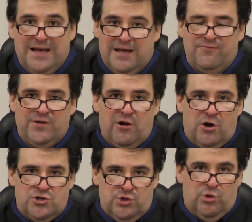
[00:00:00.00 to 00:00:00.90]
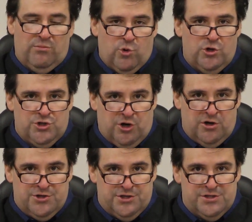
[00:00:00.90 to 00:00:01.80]
If there are 2 or more
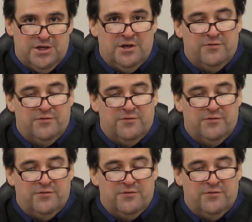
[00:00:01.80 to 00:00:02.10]
charges,